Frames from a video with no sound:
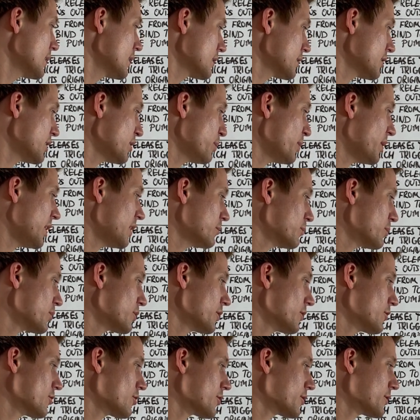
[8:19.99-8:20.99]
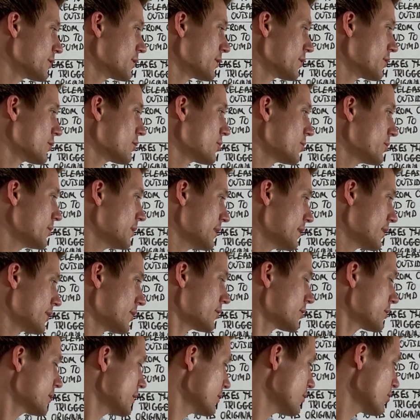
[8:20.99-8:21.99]
The pump returns to its
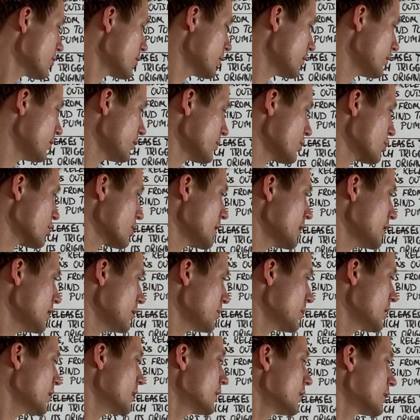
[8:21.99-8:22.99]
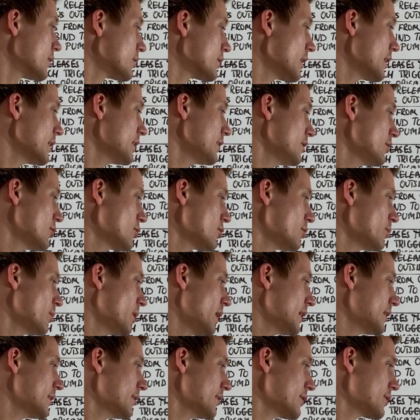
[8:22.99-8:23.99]
original shape, ready to
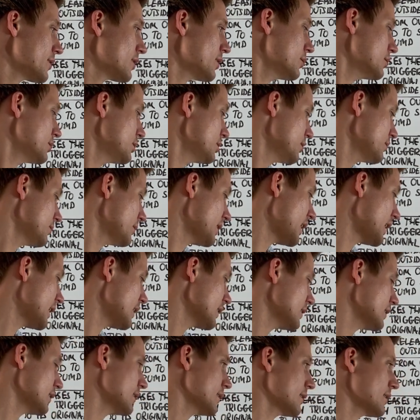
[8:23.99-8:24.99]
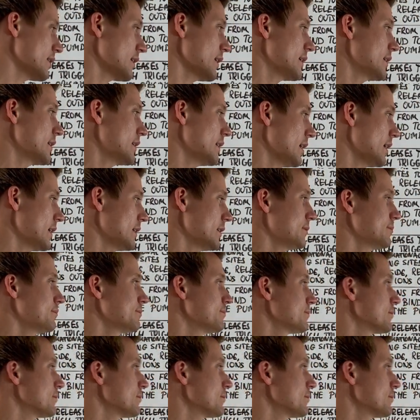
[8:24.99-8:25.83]
bind sodium ions again.